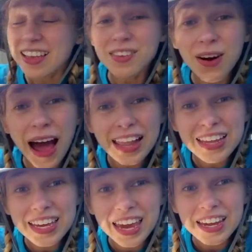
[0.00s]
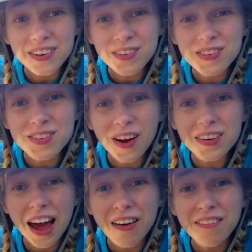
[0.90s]
So alligators
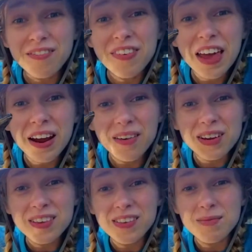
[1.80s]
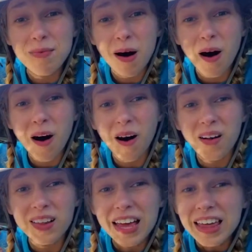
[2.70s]
start out very small.